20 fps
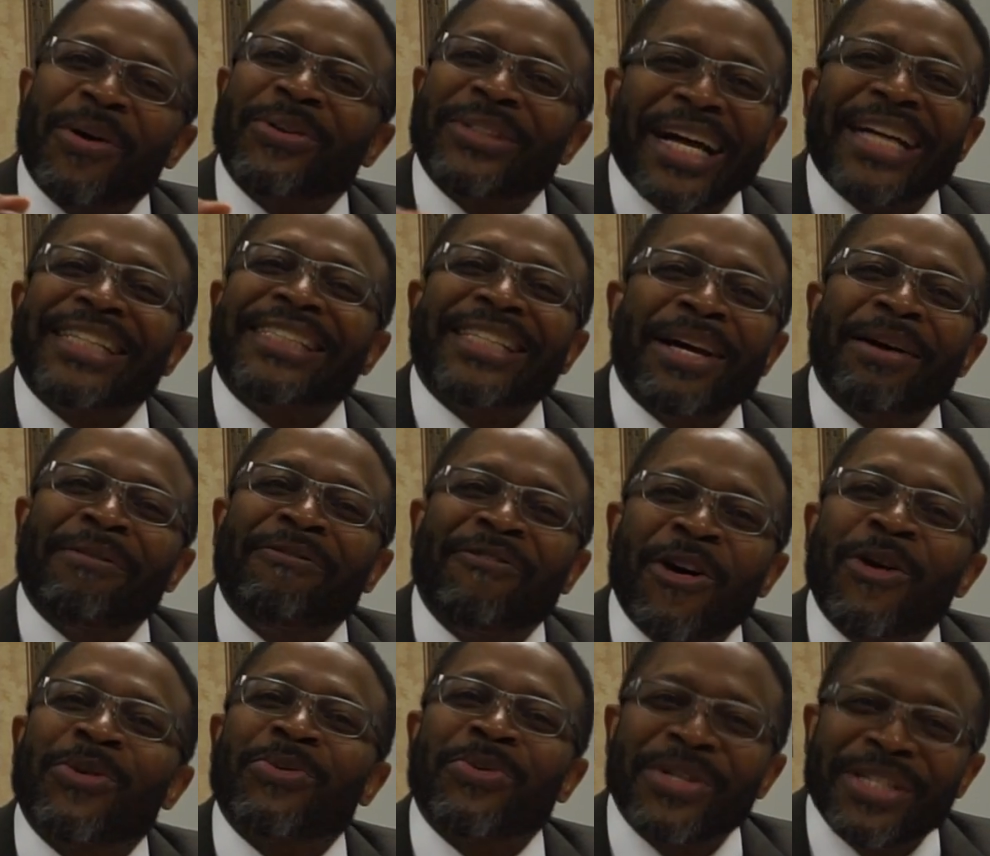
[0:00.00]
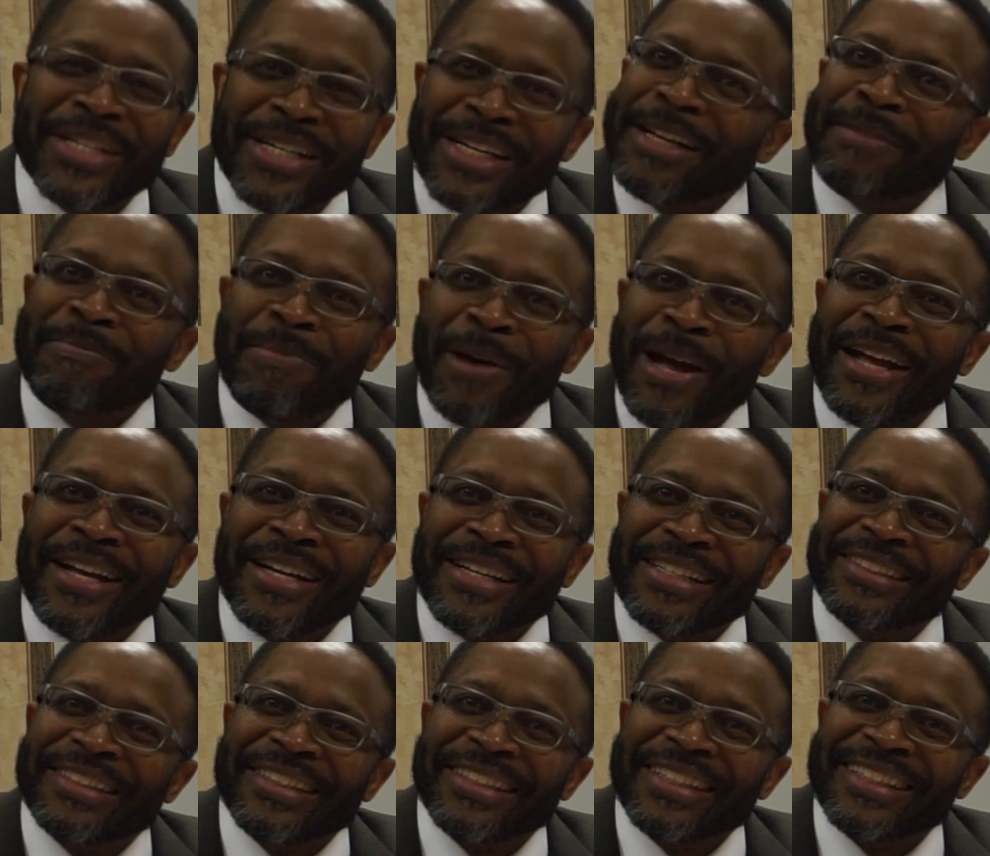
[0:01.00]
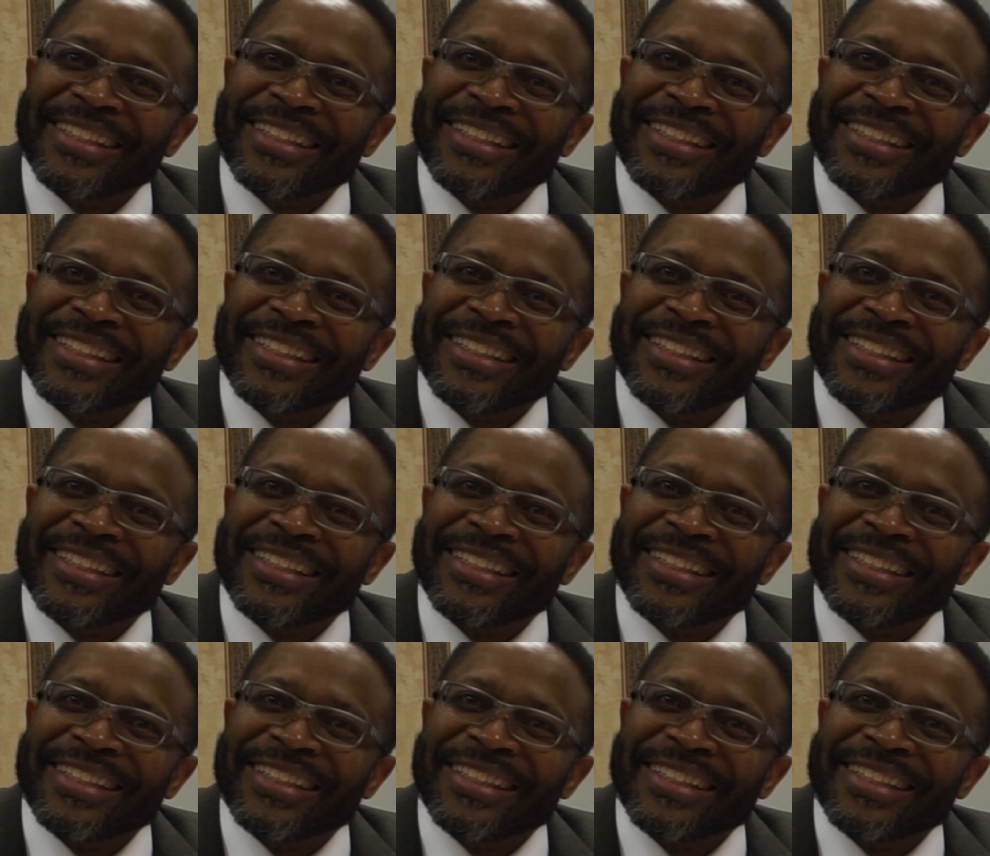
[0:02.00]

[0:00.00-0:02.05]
ought not tell folk when you get paid.